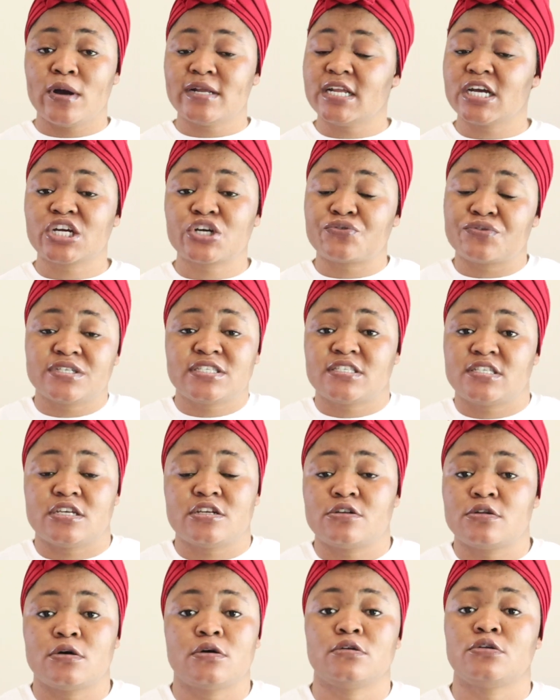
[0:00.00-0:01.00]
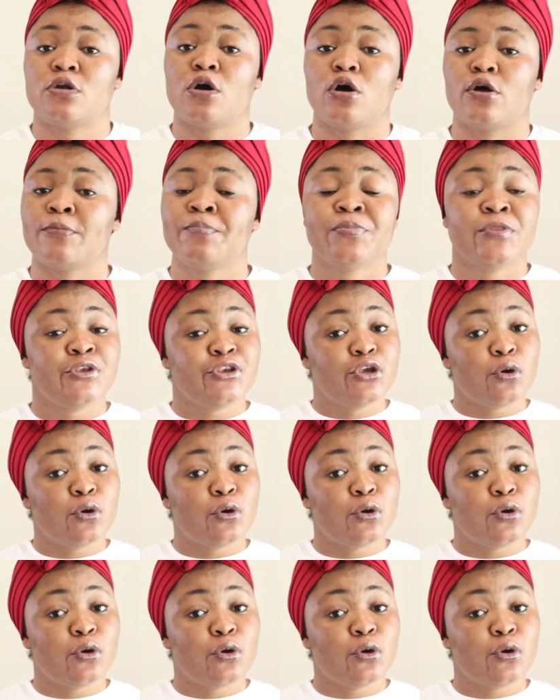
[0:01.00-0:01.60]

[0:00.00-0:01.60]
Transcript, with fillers: whether Christian or not.